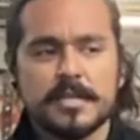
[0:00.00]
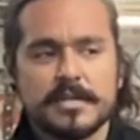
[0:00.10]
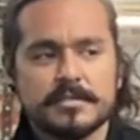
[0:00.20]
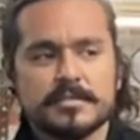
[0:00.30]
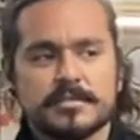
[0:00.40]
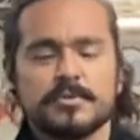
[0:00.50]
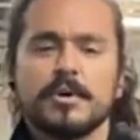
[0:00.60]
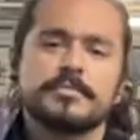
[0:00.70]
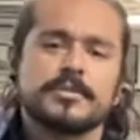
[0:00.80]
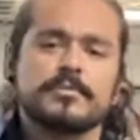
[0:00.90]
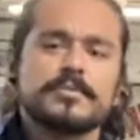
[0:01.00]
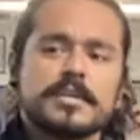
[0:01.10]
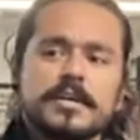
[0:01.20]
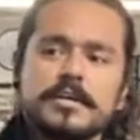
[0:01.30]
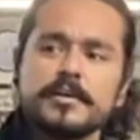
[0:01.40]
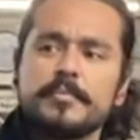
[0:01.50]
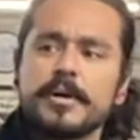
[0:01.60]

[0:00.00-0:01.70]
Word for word: last two episodes, uh,